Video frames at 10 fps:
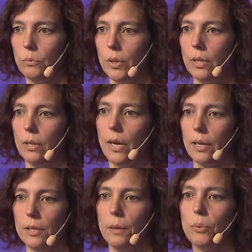We didn't
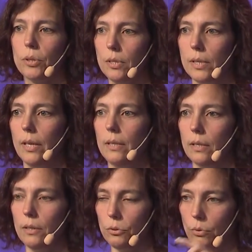actually put state
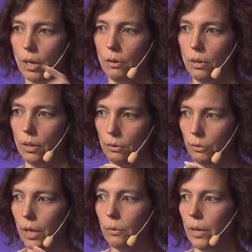into our
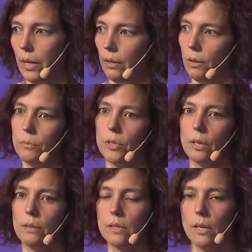required
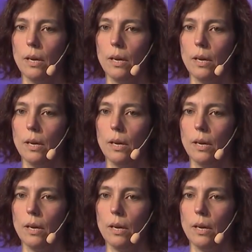objects